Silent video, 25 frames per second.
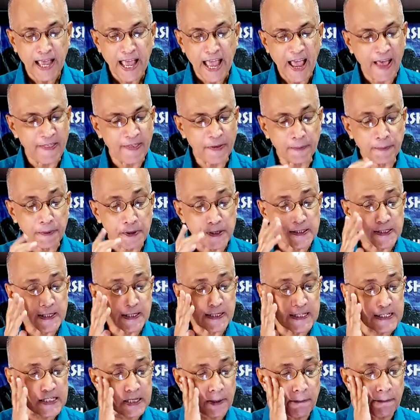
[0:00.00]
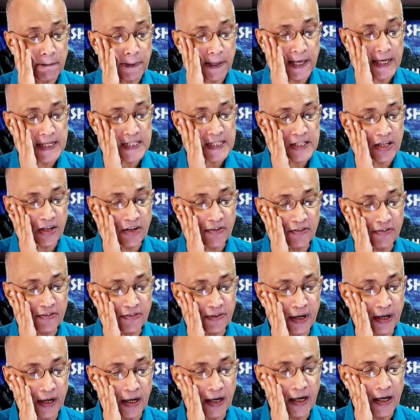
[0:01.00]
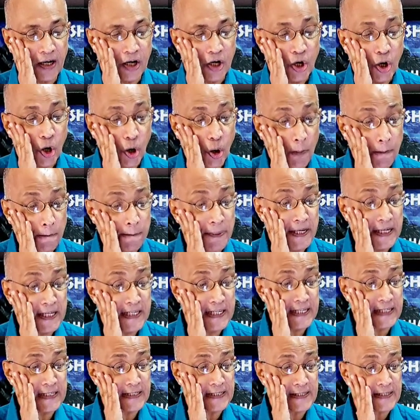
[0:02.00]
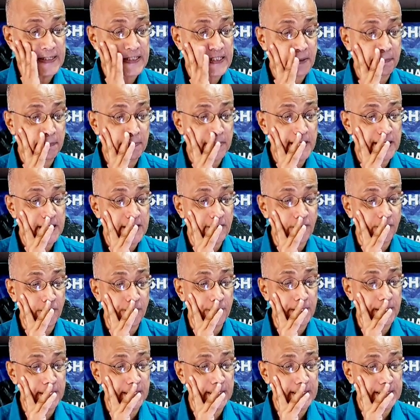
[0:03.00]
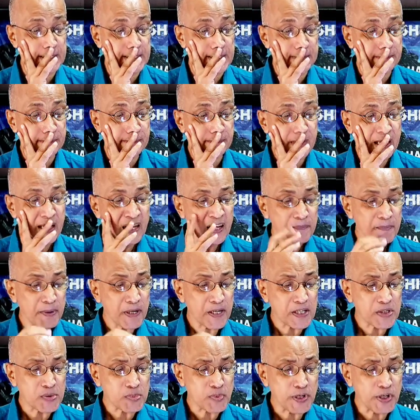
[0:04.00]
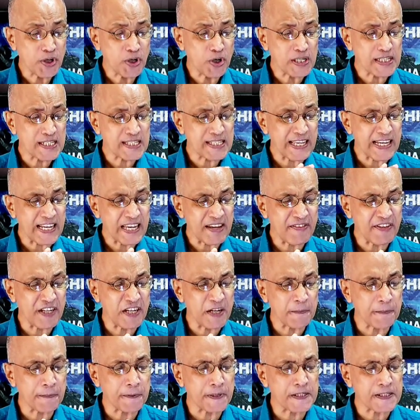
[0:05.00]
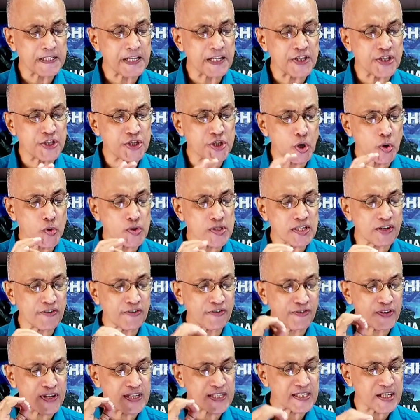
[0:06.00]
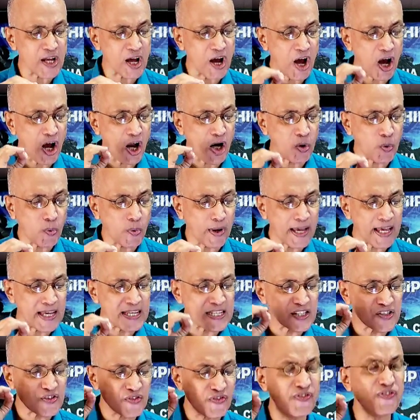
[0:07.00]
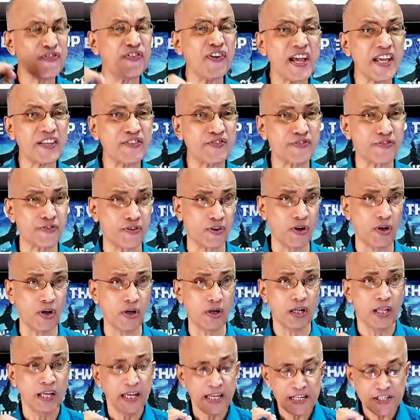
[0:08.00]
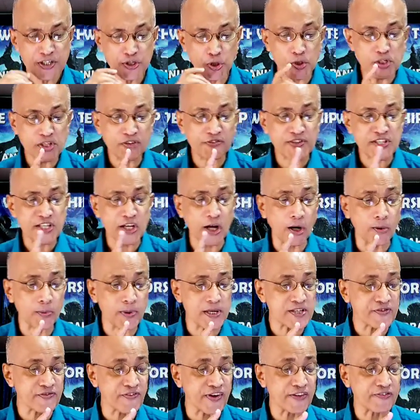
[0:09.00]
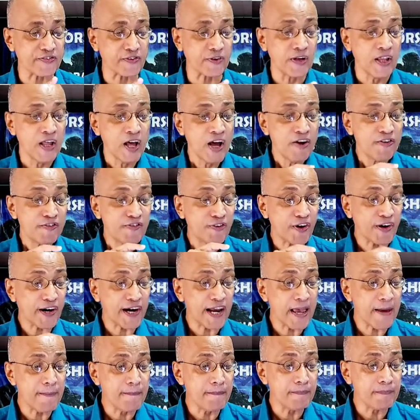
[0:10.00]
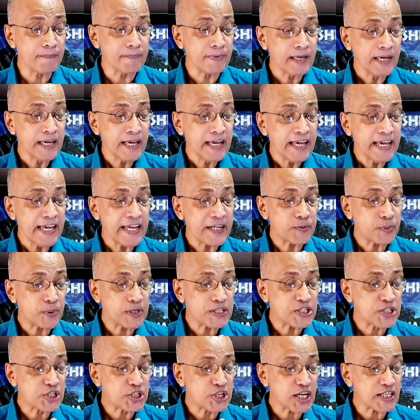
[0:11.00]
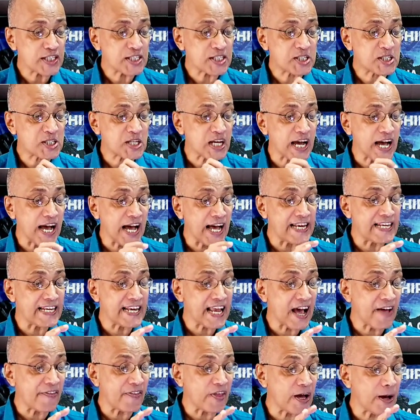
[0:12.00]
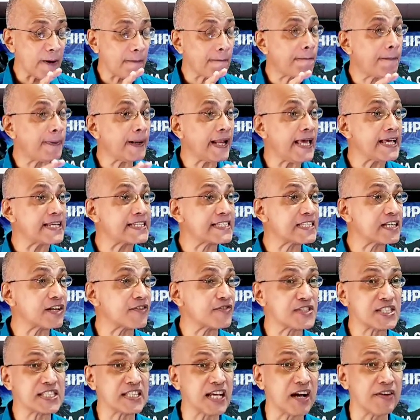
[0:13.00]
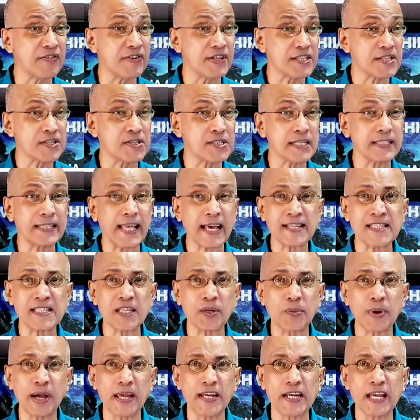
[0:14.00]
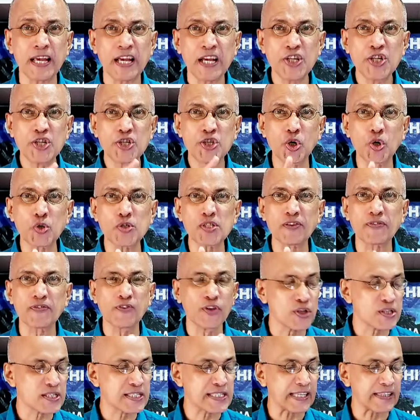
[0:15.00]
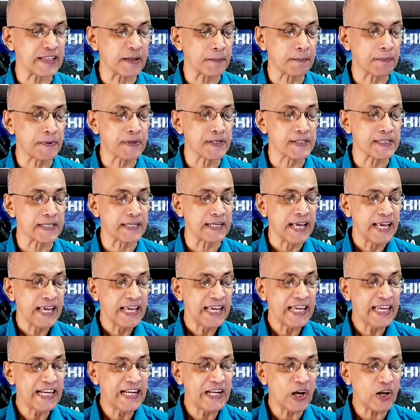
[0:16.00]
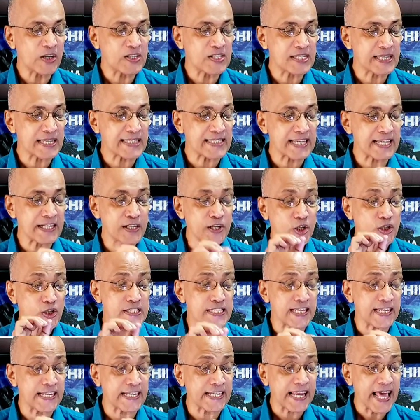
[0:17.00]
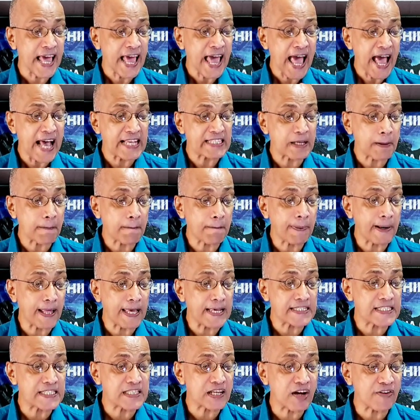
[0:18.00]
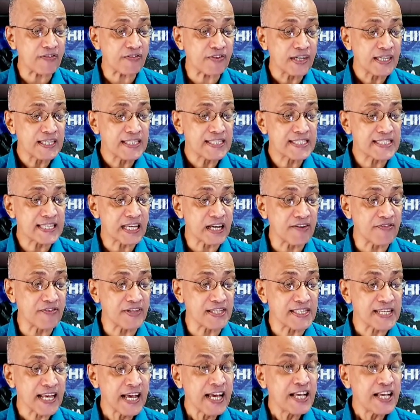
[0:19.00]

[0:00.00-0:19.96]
And the prison is a place of obedience. It's a place of obedience. Because we notice that even in prison, Joseph is always faithful. Joseph is always faithful. For him, it was just another place of service. You see, that's the way Joseph looks at the prison. He looks at it as a place of service.